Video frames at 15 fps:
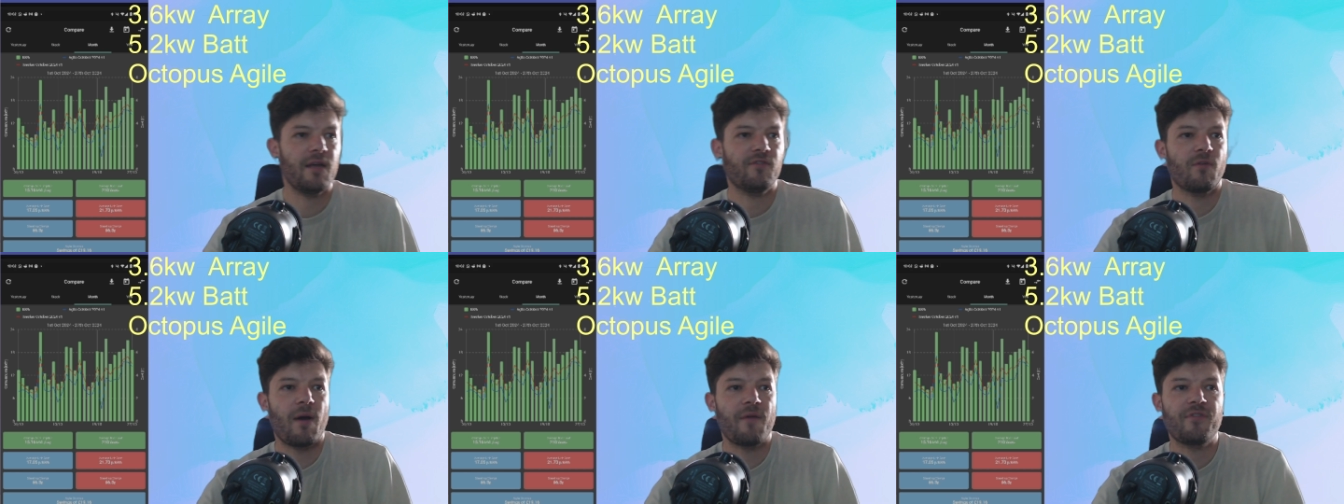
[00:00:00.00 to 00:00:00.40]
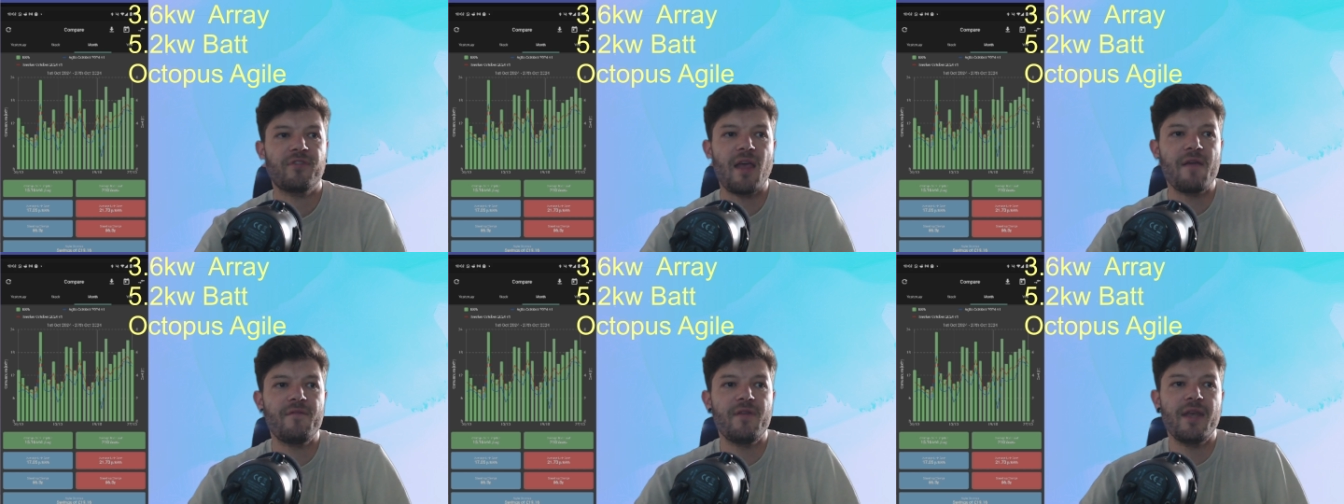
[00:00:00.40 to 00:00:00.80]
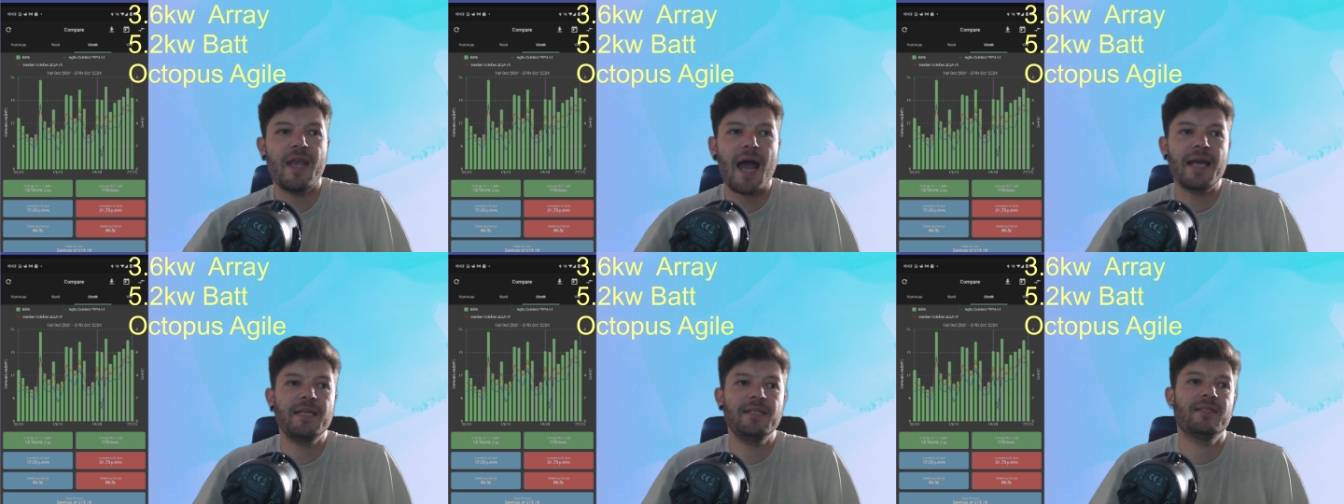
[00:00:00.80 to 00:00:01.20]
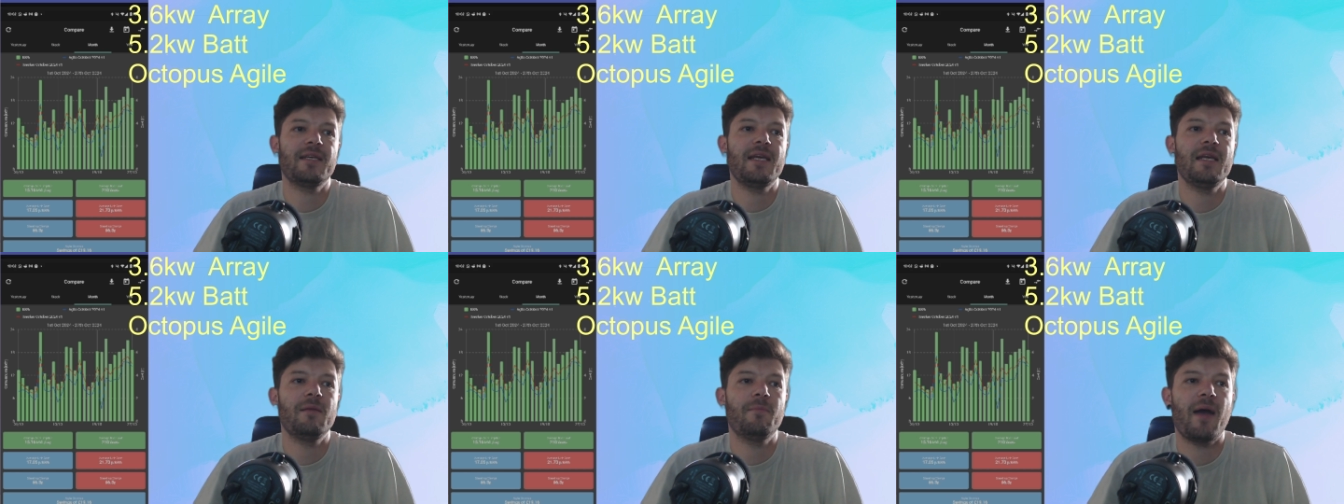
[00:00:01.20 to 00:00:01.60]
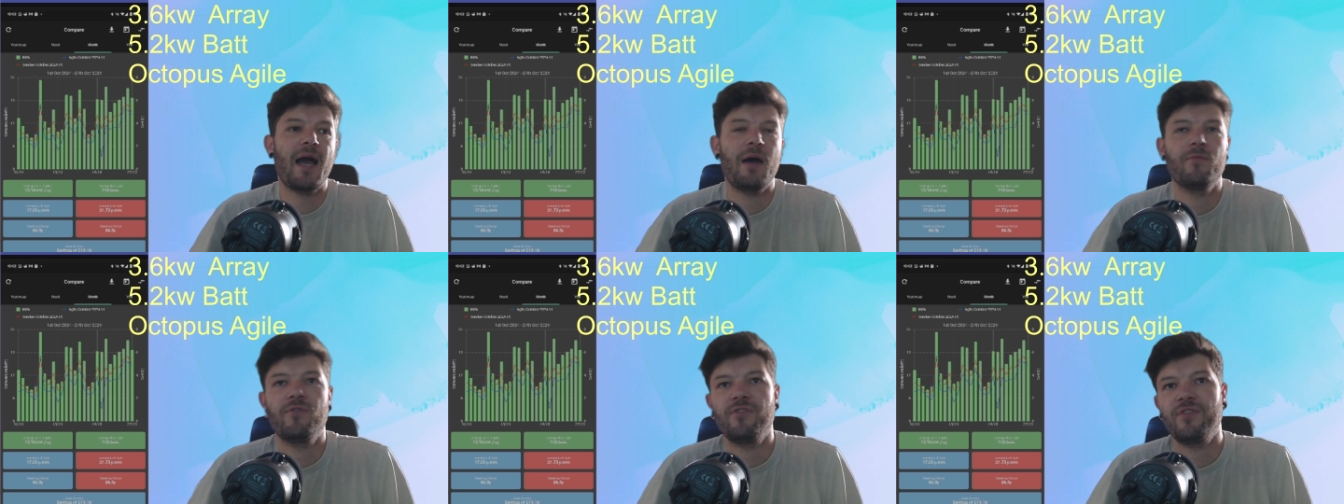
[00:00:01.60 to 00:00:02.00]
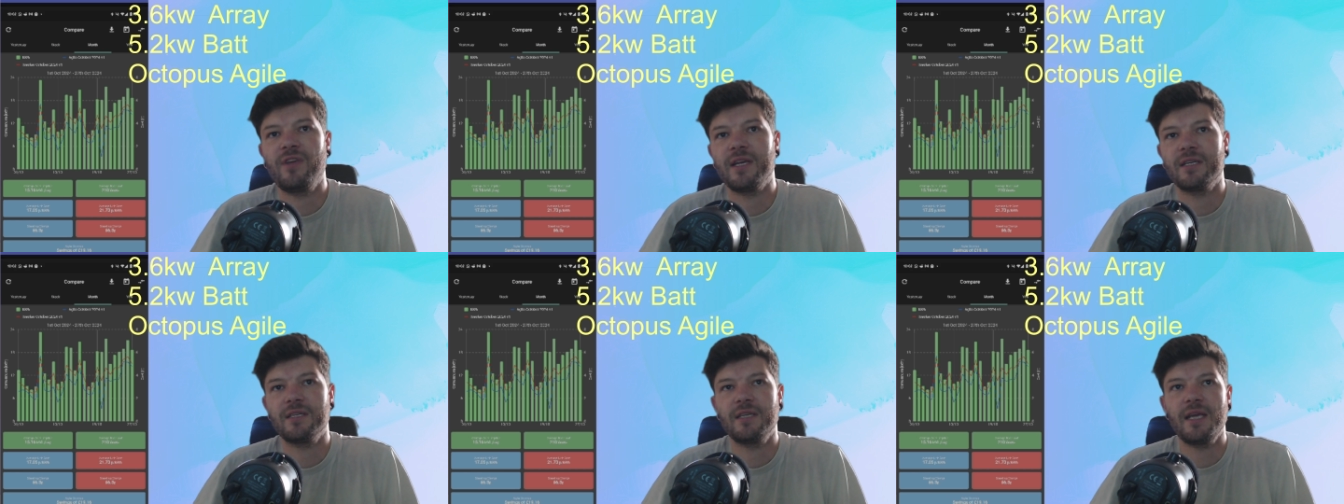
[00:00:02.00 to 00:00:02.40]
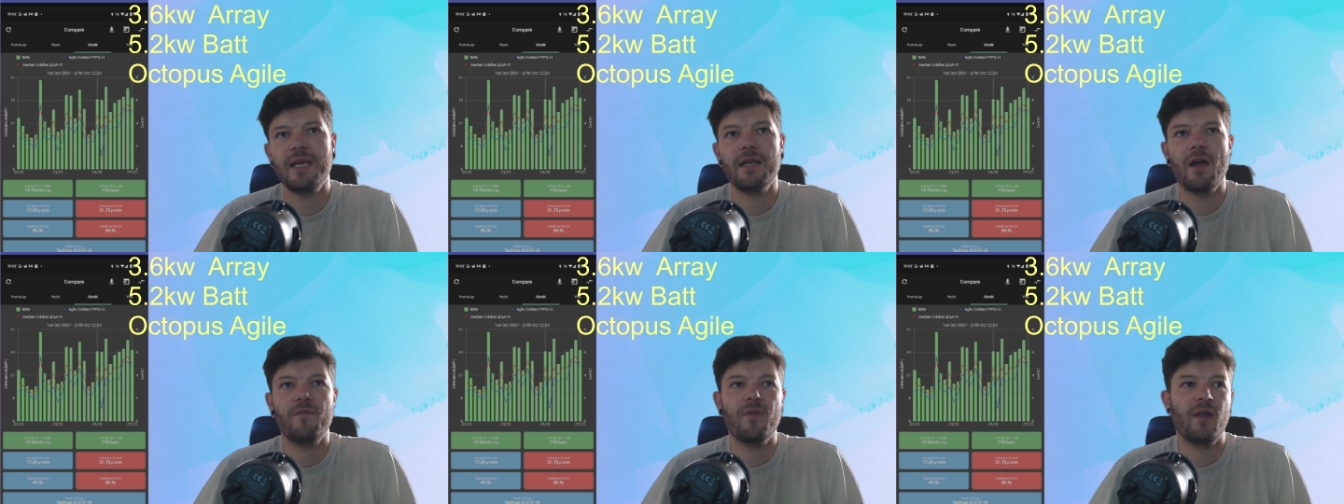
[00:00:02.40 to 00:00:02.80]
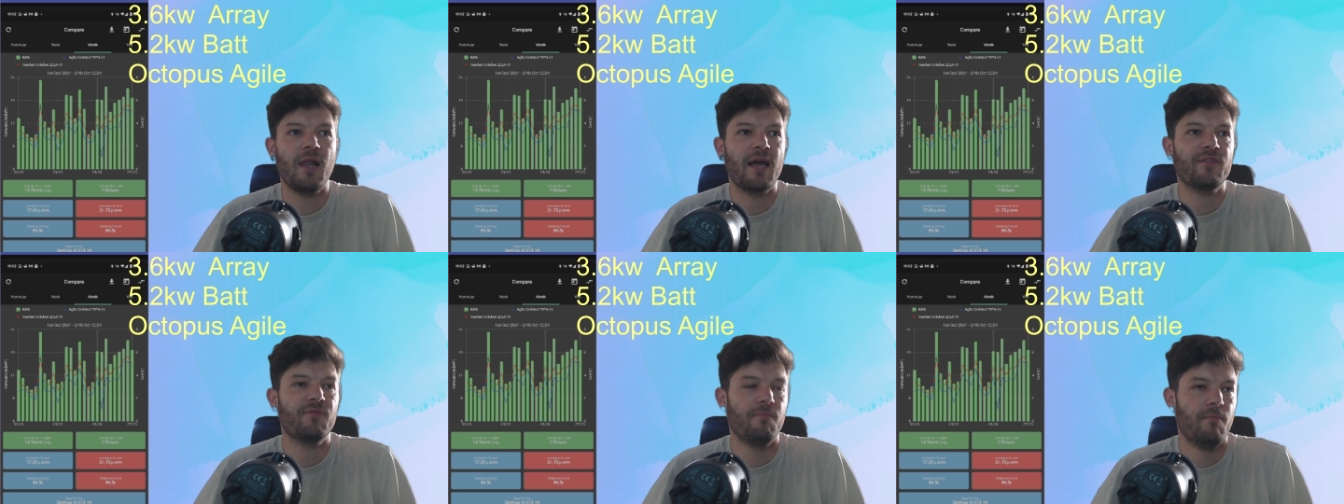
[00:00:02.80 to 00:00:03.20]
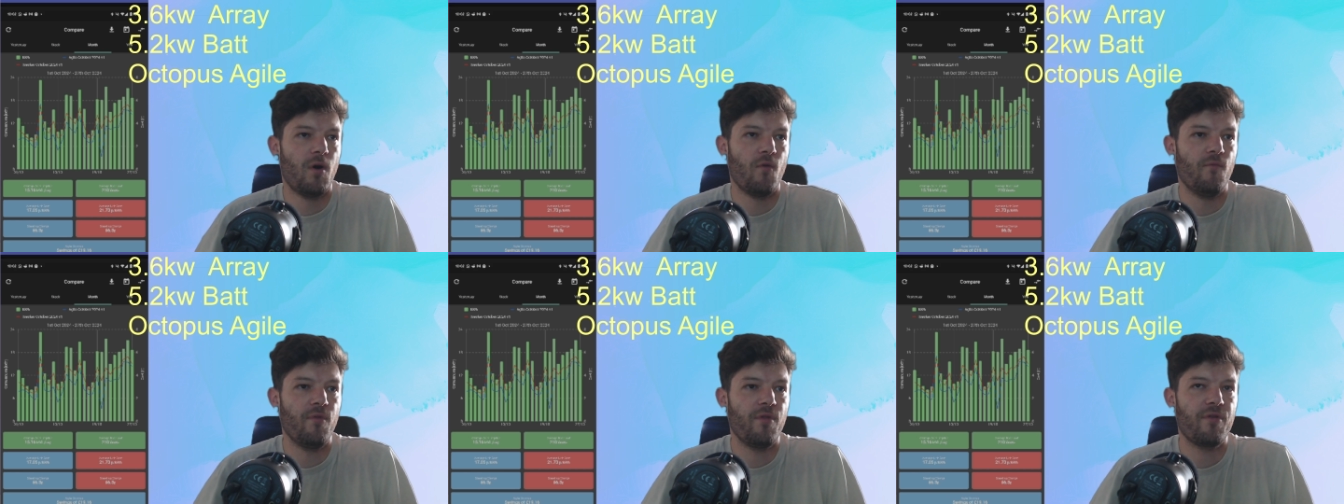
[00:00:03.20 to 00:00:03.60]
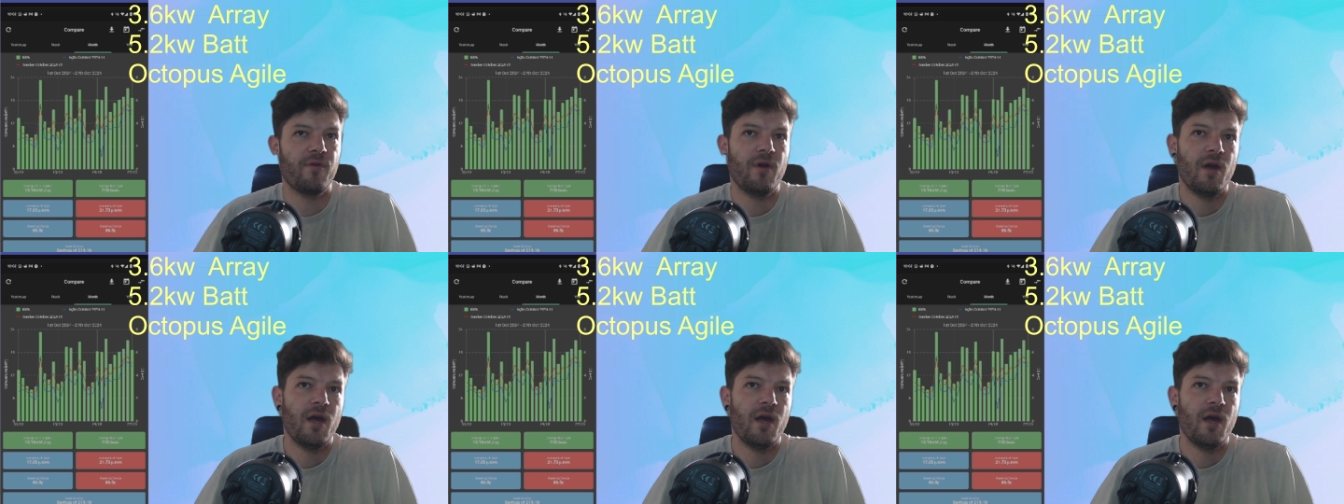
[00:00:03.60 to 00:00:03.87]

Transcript: So I've saved £19.16 over the last month